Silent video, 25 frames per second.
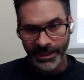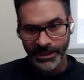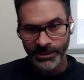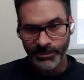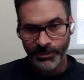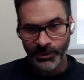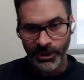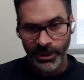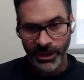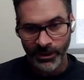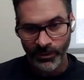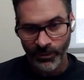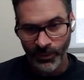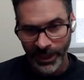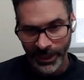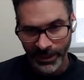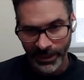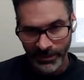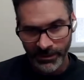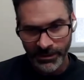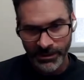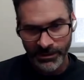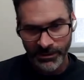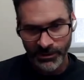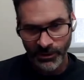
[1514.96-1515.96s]
an expert on
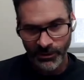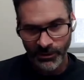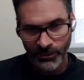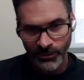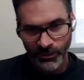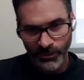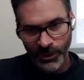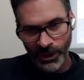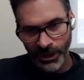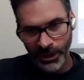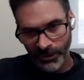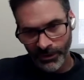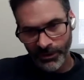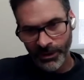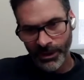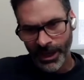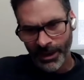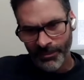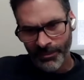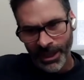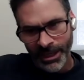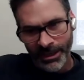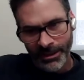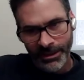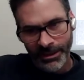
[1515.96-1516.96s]
whales, so uh,
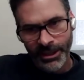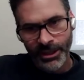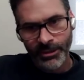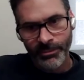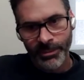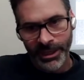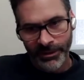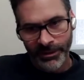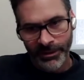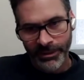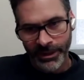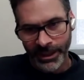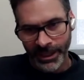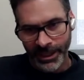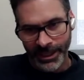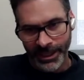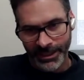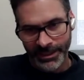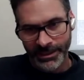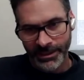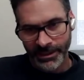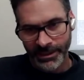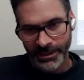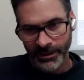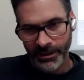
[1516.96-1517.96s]
I'm on a little bit of thin
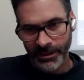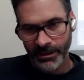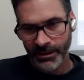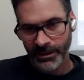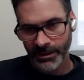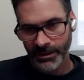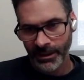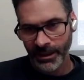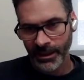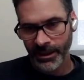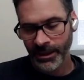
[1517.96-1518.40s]
ice here.